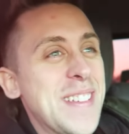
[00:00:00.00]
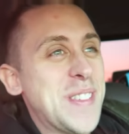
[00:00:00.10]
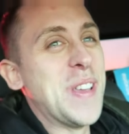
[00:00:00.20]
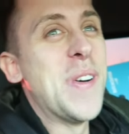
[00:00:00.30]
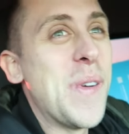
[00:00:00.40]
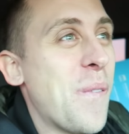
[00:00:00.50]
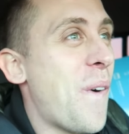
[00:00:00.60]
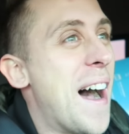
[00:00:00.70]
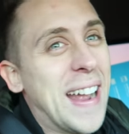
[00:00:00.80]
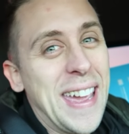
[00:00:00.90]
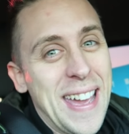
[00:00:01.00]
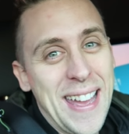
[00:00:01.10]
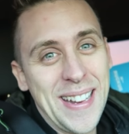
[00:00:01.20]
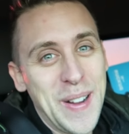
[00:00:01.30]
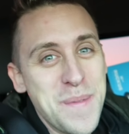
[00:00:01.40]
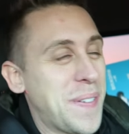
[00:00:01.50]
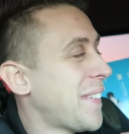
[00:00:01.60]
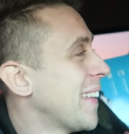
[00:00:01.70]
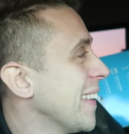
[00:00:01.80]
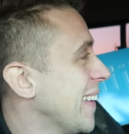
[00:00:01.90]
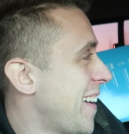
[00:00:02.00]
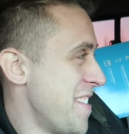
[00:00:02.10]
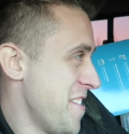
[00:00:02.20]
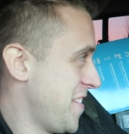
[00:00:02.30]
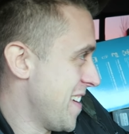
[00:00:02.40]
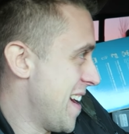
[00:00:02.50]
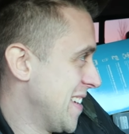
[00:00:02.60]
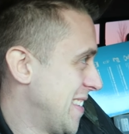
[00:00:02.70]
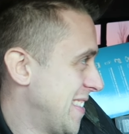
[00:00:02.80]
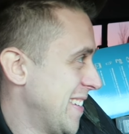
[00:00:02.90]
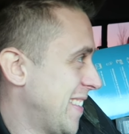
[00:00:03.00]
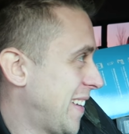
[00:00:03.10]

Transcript: So we walk in completely underdressed,